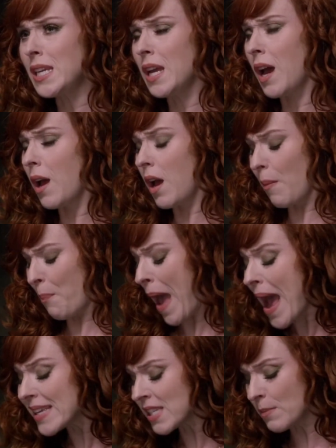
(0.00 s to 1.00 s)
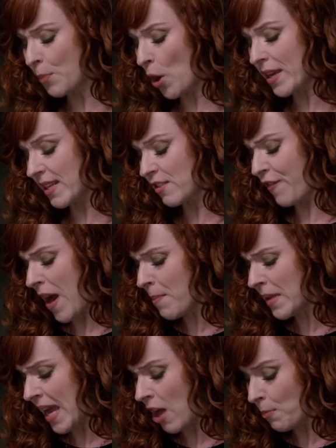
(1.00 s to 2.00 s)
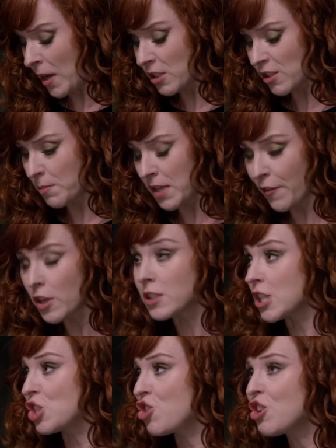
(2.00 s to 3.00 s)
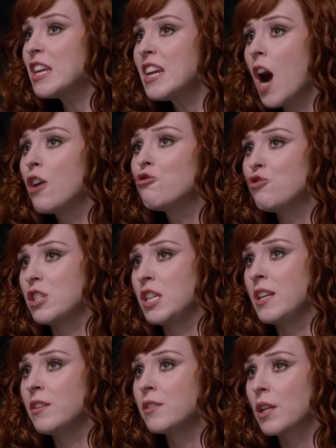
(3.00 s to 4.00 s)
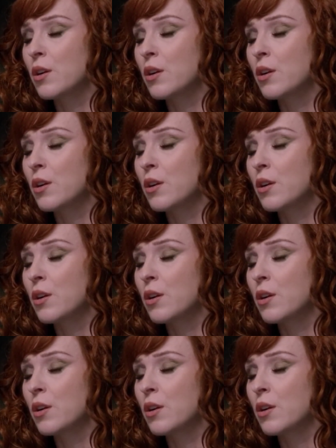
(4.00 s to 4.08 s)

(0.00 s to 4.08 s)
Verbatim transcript: he a, a peasant boy? His family helped me into some difficulties 300 years